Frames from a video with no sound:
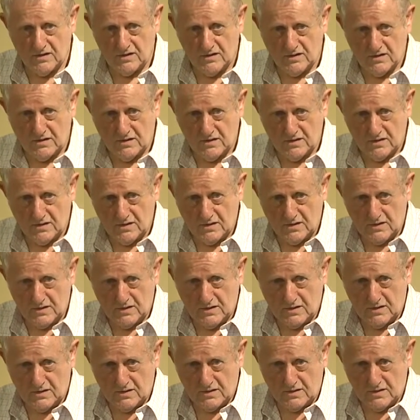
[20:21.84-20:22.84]

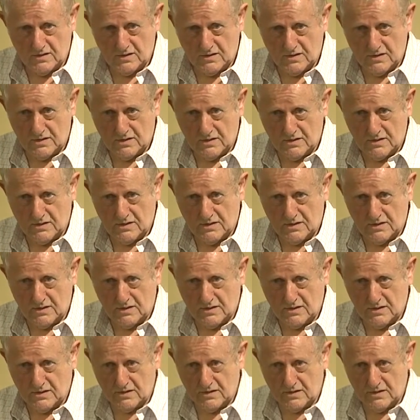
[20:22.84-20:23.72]
Nothing is said.